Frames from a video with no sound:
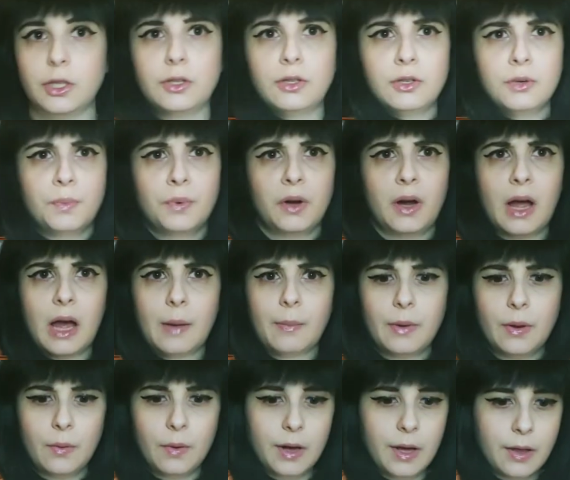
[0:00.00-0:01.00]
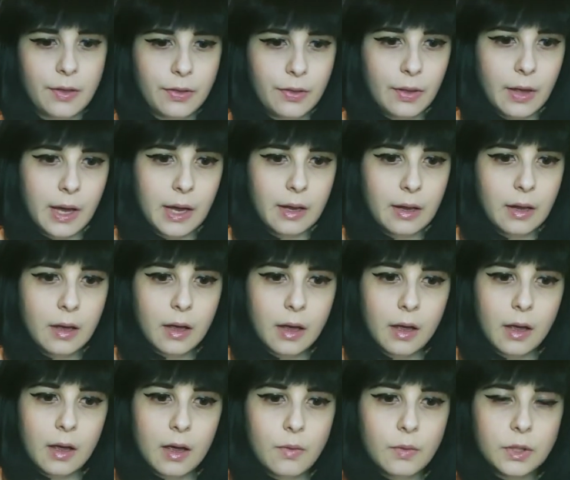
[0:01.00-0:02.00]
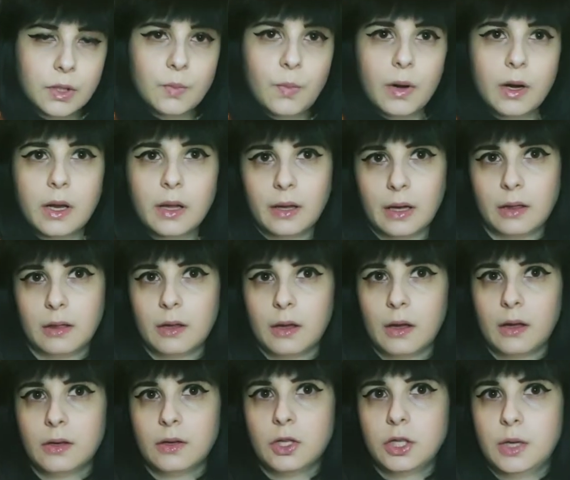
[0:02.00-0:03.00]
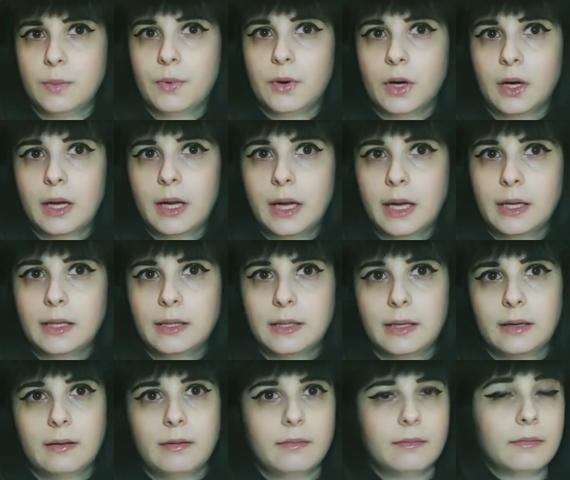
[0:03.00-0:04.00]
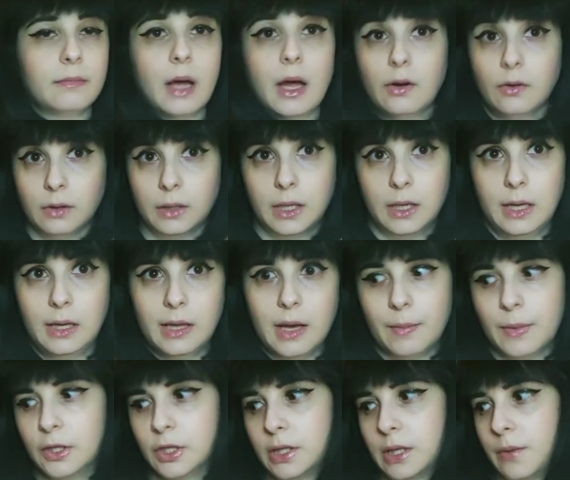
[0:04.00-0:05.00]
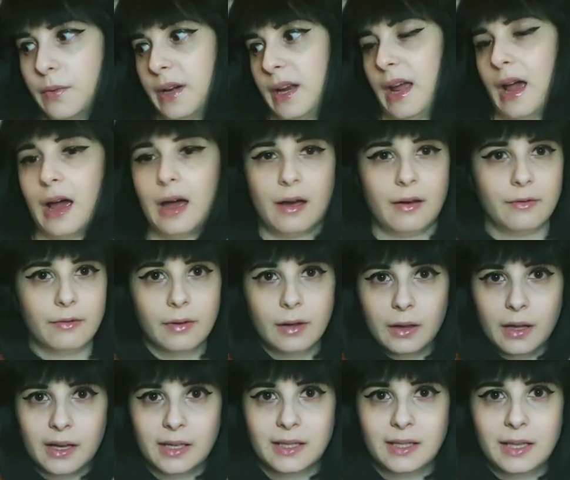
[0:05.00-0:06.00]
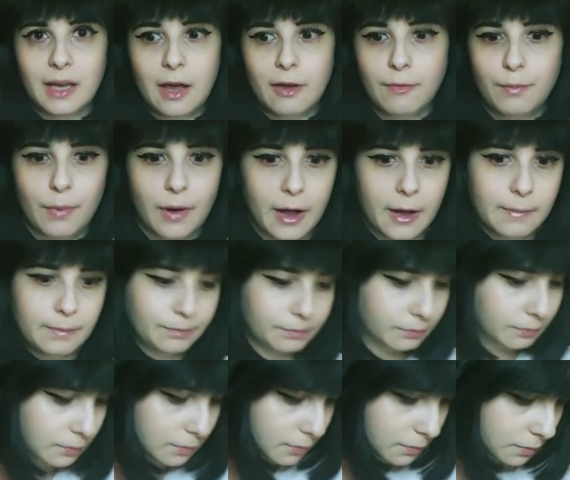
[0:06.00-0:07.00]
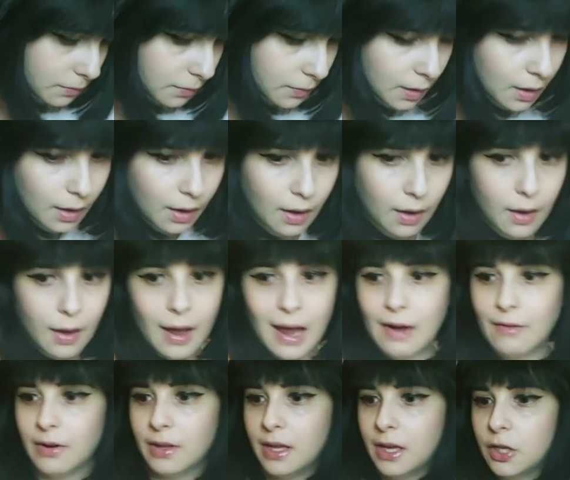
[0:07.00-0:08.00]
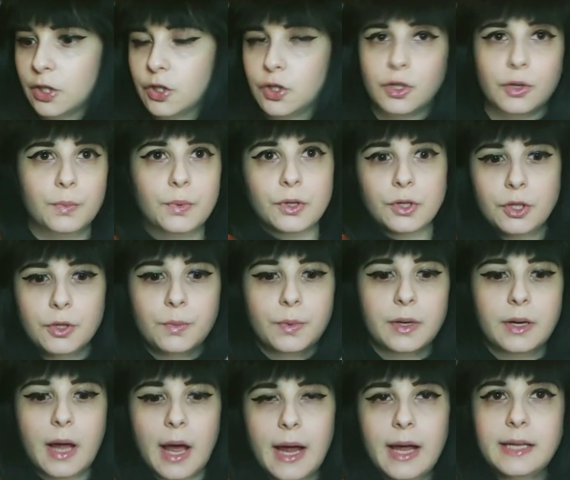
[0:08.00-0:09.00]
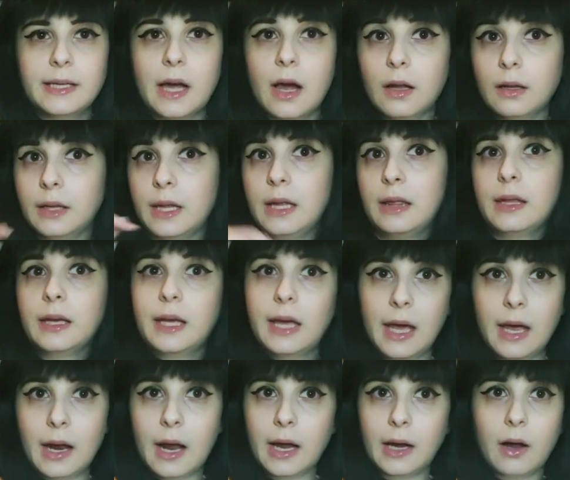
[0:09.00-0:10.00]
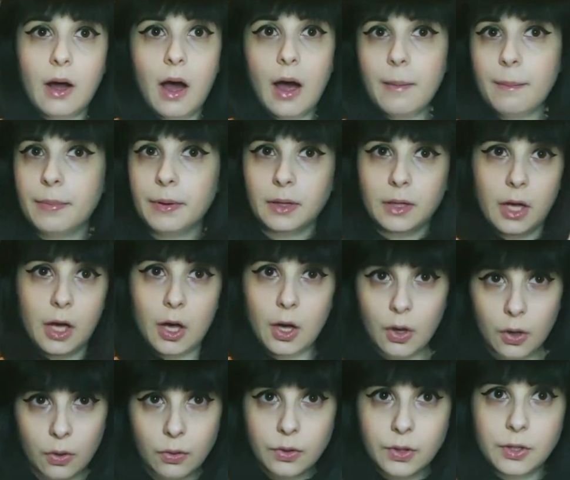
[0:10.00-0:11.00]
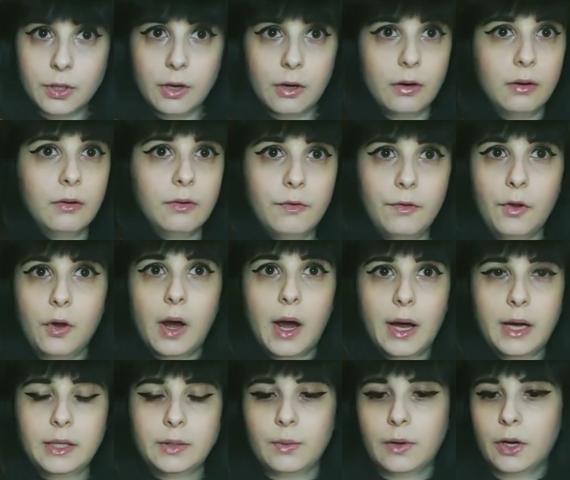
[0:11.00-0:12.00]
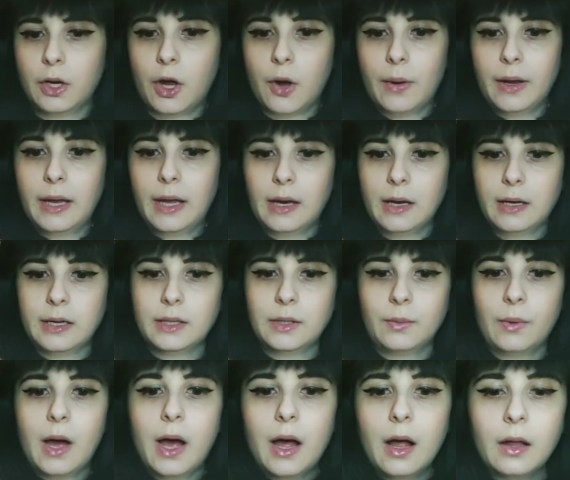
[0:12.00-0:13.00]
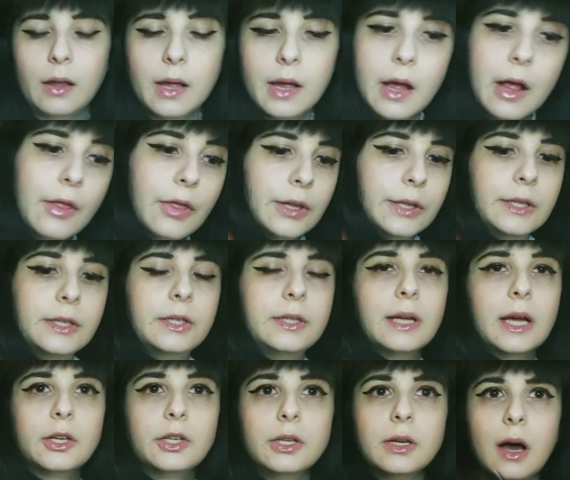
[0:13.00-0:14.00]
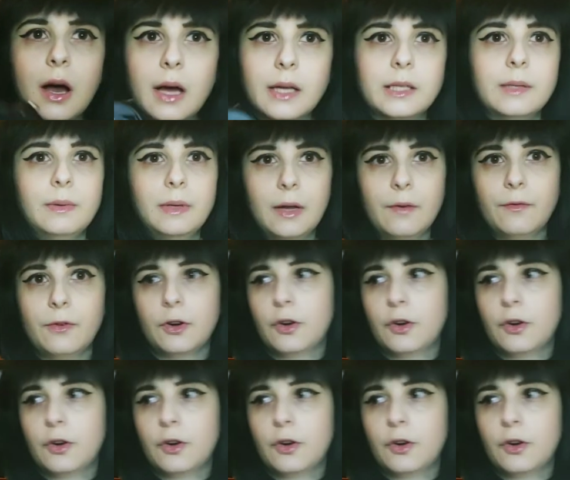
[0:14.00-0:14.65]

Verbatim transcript: super happy with. Like, it was one of, like, the cheaper kits, and I don't really need that much because I already have a lot of stuff. But everything is super, super nice. I'll link the kit I got below, so if you guys want to go and get it as well. This is such an awesome kit for